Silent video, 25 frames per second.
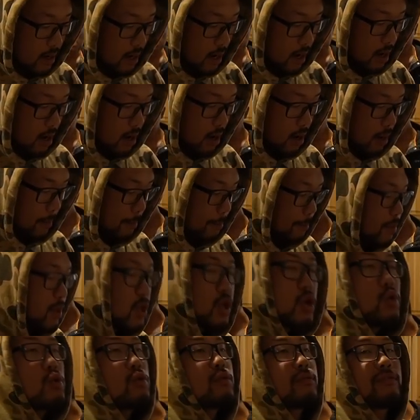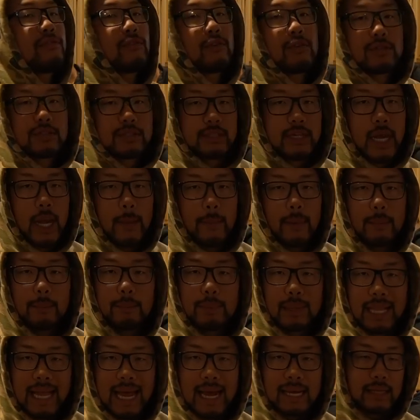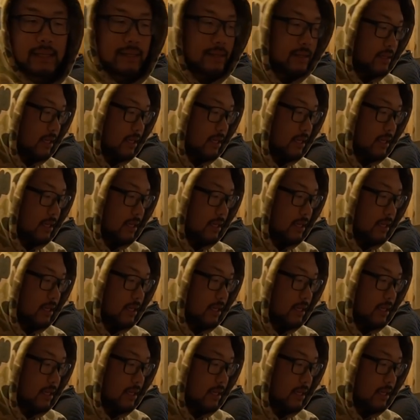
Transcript: uh, beautiful salmon, blackened